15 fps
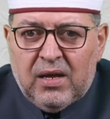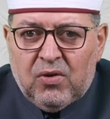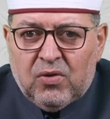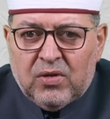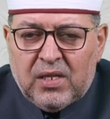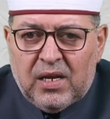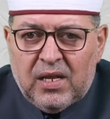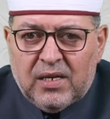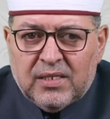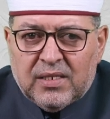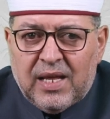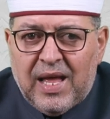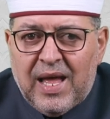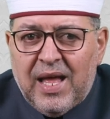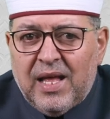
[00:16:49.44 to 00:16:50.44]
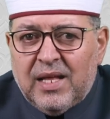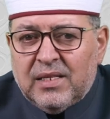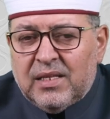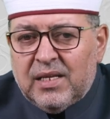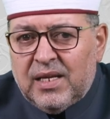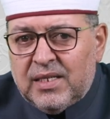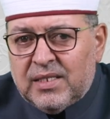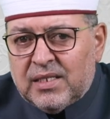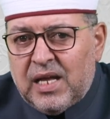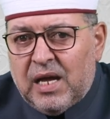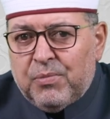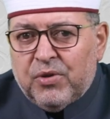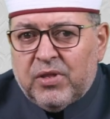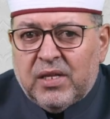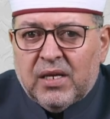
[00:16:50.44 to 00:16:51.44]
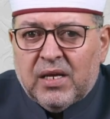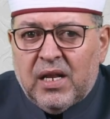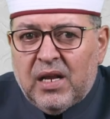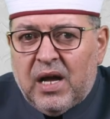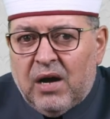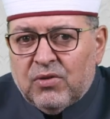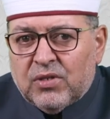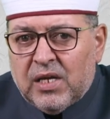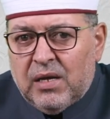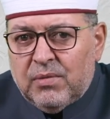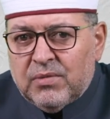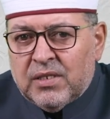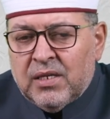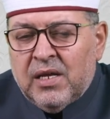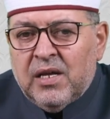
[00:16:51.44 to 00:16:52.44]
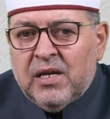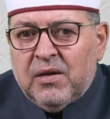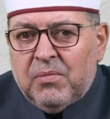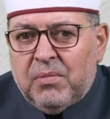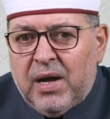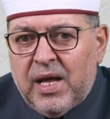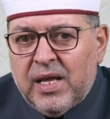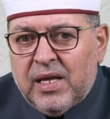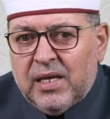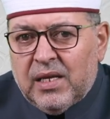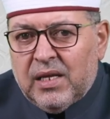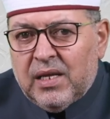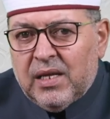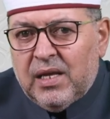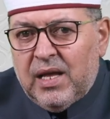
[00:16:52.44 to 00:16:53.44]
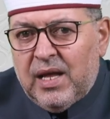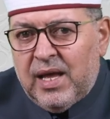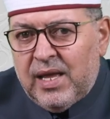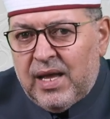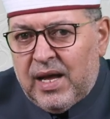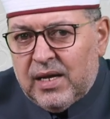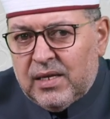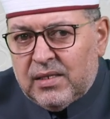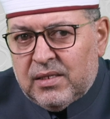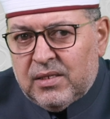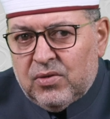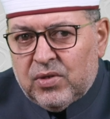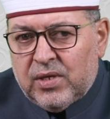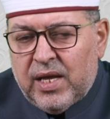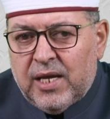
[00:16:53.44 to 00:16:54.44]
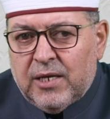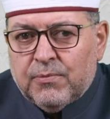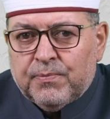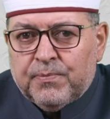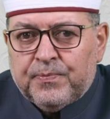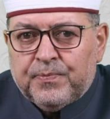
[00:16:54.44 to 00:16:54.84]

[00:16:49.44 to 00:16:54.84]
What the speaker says: or dollars, and its hypothetical outcomes, buying a yacht. Okay.